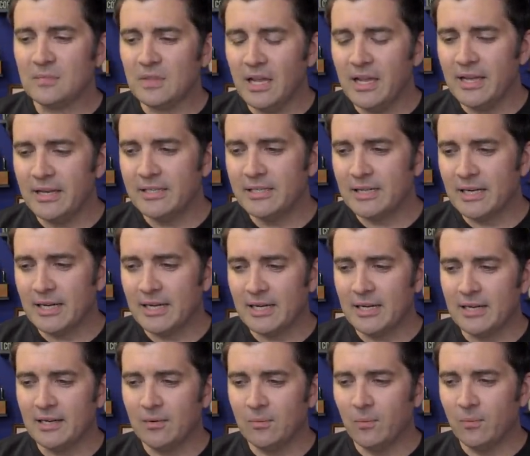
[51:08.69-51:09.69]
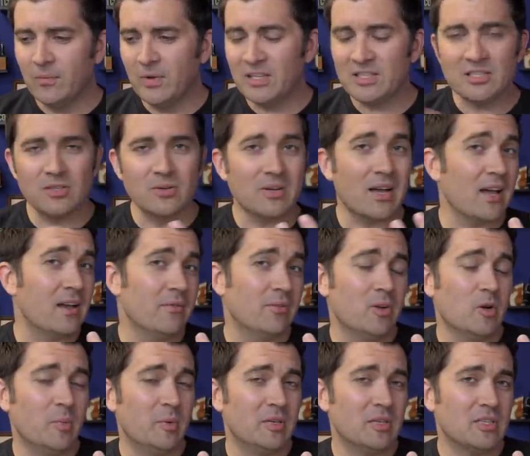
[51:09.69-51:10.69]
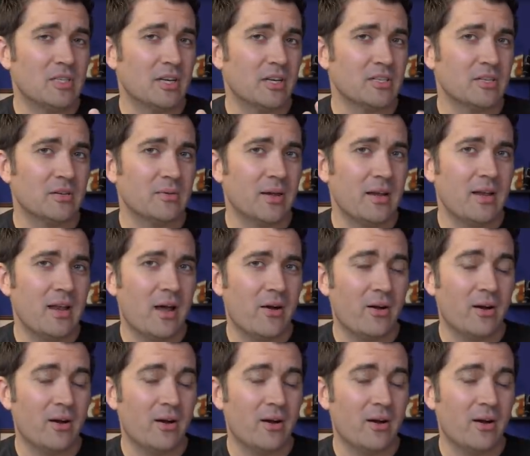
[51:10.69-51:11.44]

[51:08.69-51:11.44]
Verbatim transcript: And uh, it's still kind of an open discussion right now,